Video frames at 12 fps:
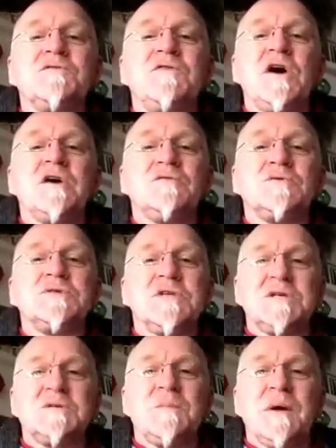5 or
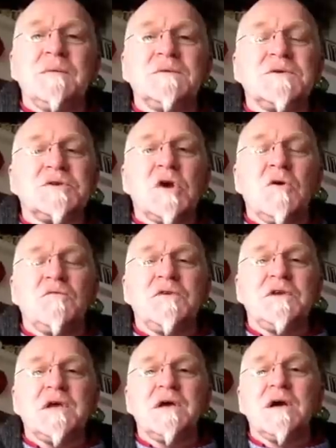6 months of the
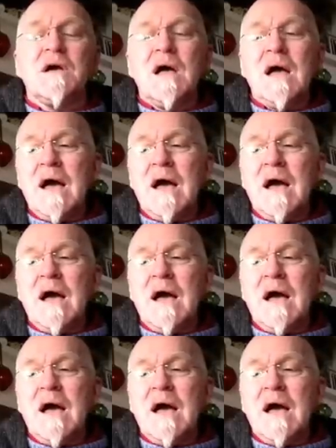year,